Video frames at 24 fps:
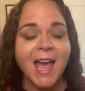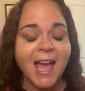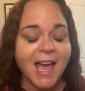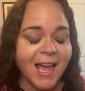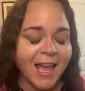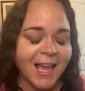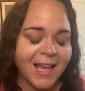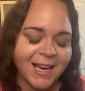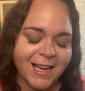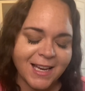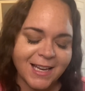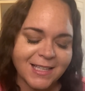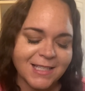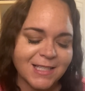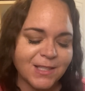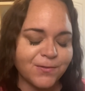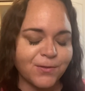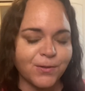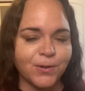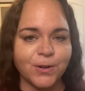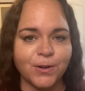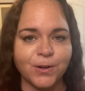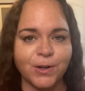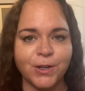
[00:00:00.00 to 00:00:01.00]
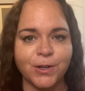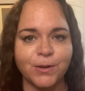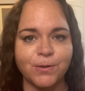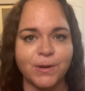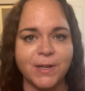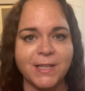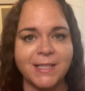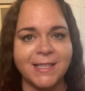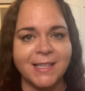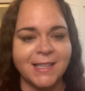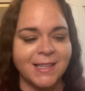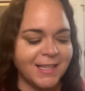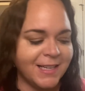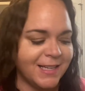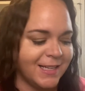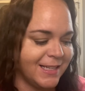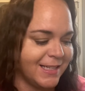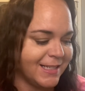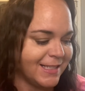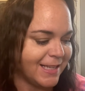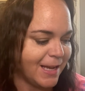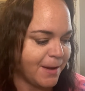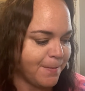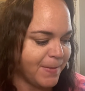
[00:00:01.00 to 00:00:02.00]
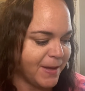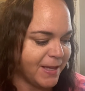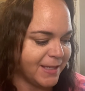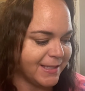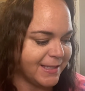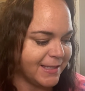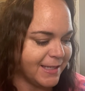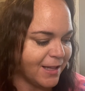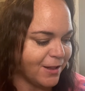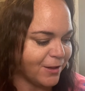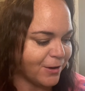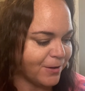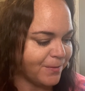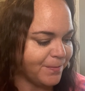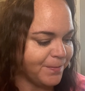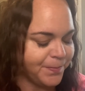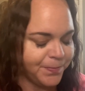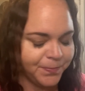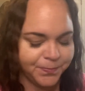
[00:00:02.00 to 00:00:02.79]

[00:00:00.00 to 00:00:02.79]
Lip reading: And it's for good reason that it is a bestseller.